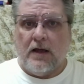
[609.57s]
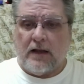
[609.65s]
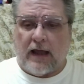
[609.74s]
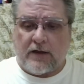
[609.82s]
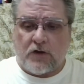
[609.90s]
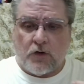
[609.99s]

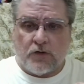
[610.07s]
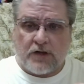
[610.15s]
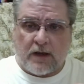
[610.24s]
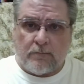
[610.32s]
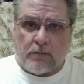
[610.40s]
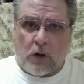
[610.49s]
like
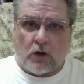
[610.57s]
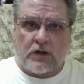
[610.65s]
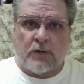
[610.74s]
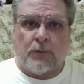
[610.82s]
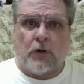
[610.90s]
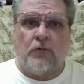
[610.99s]
using
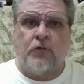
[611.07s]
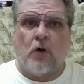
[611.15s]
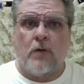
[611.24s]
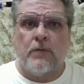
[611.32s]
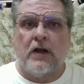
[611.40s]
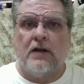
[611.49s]
multiple
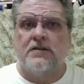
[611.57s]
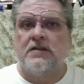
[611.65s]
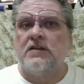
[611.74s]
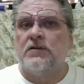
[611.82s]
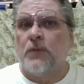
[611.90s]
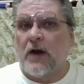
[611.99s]
formulas and
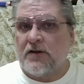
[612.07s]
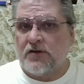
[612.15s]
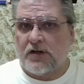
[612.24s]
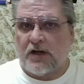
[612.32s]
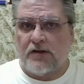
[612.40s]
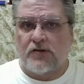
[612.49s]

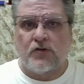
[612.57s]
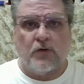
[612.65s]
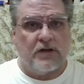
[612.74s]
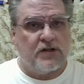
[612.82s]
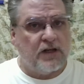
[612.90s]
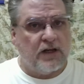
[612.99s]
spreadsheets to
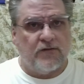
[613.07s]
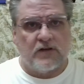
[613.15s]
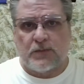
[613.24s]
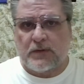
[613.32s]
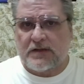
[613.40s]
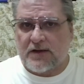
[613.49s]
achieve a
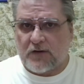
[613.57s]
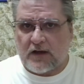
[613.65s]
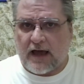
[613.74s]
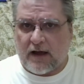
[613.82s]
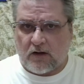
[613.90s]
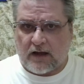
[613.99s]
specific
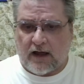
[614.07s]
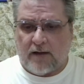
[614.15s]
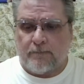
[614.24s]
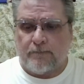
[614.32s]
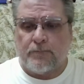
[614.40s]
outcome.